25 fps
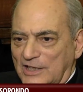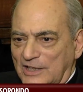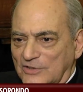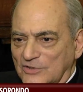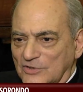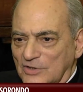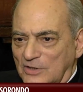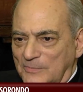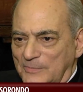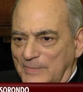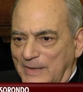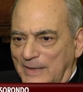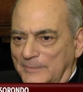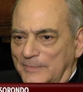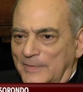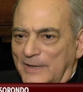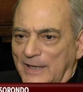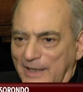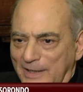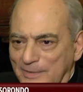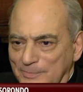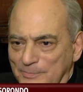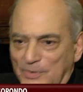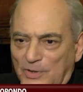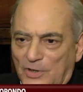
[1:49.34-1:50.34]
is part of
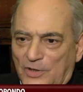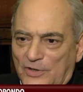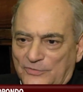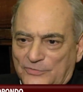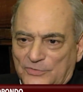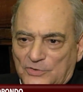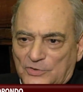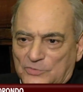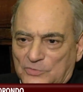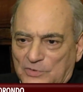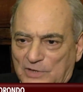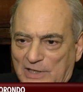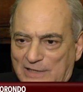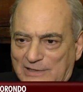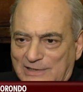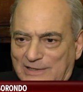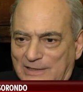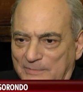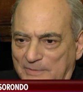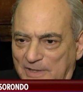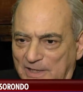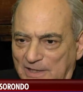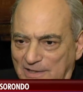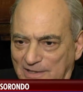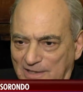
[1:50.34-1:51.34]
what the Pope has asked
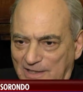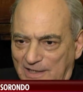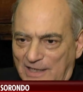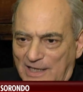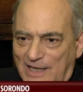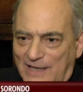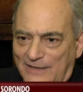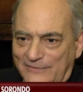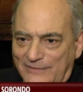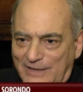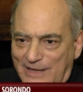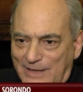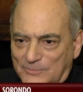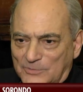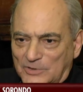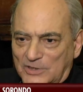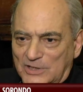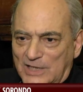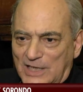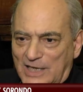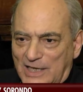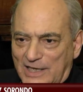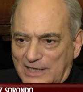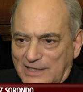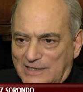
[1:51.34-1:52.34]
for, and fortunately,
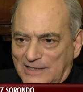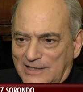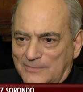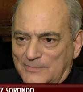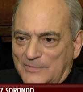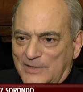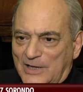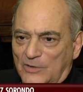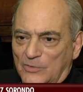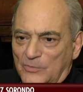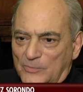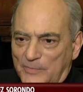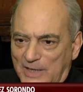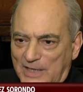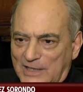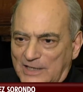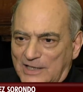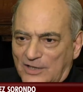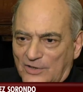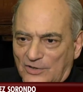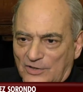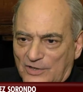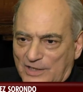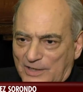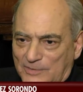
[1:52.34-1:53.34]
the Academy has a
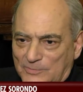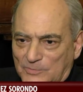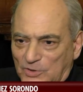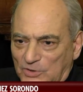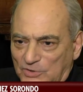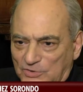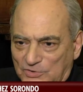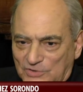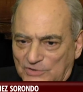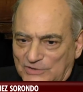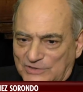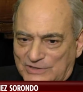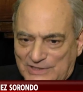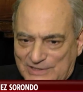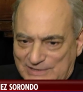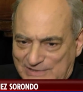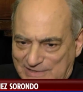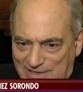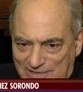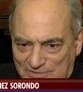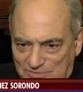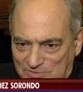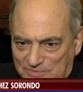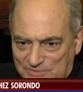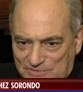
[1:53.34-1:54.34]
doctor very interested in the
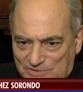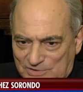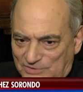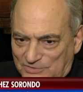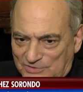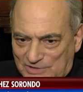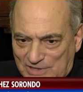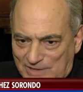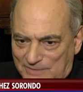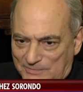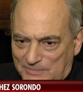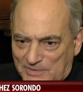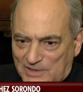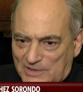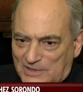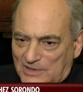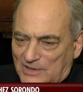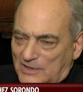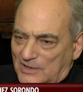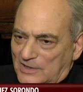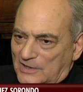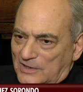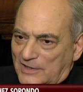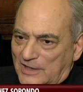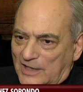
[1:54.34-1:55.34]
subject.
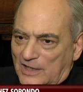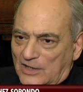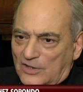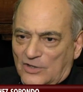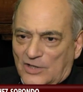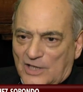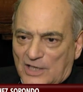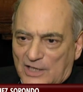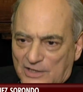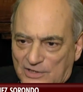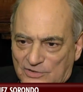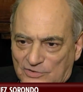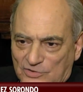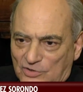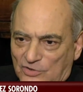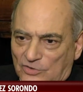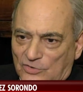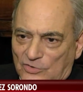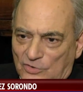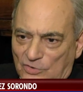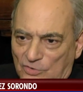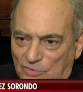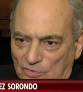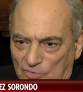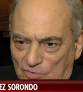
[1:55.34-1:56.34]
The
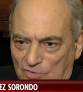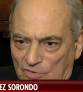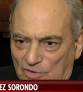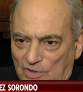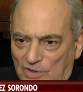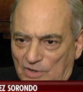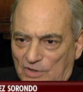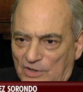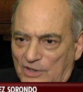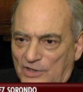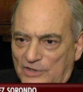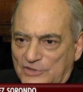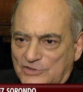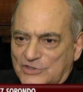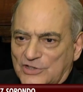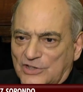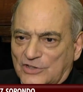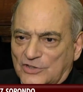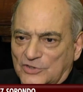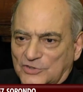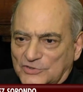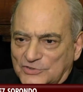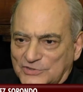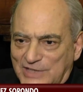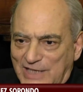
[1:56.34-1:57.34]
difference between this
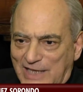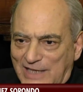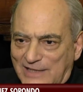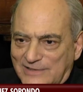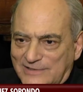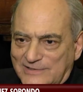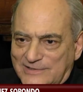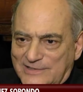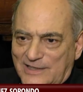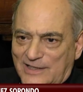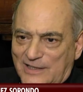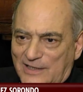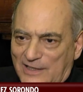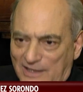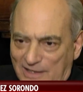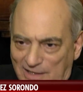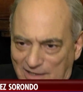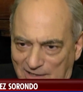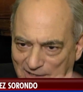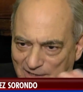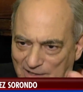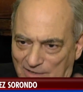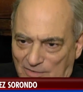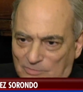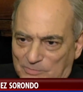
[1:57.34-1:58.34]
traffic and other
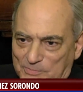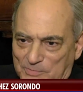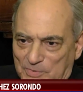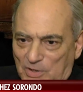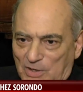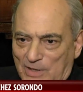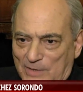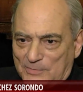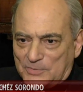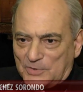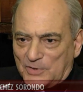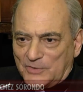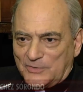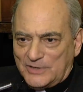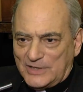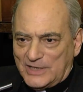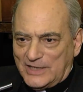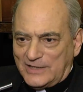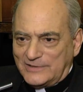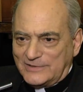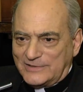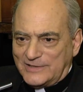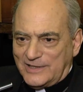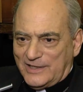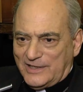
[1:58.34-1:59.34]
trafficking is that it cannot be
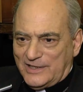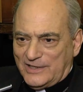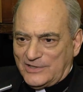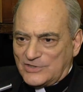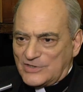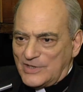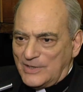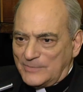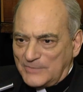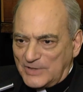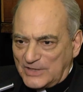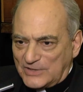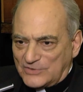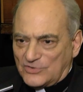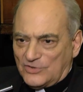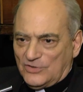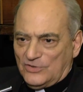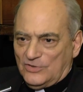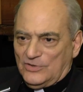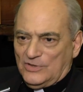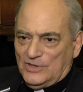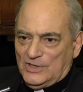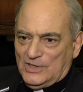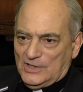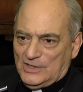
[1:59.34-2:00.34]
done without the
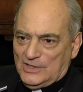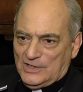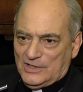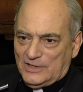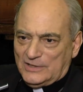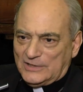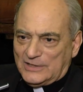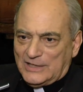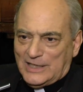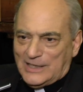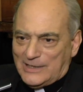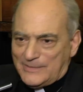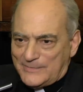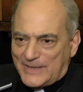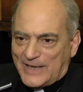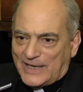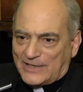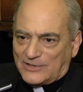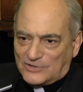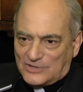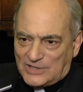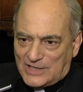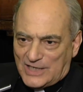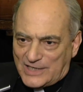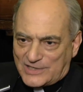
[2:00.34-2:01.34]
doctor's hands, without the
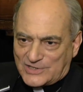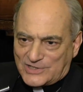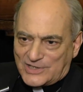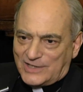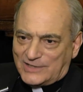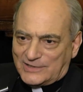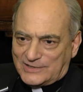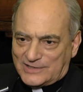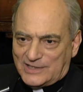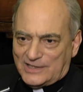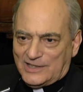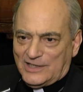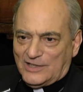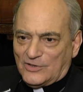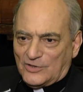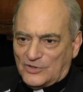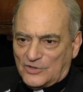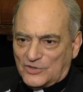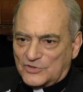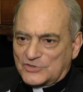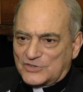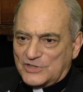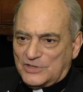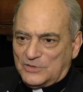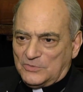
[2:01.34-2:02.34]
doctors.
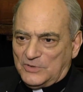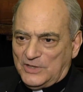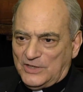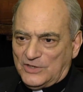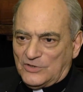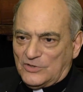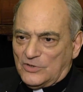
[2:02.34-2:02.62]
Therefore, the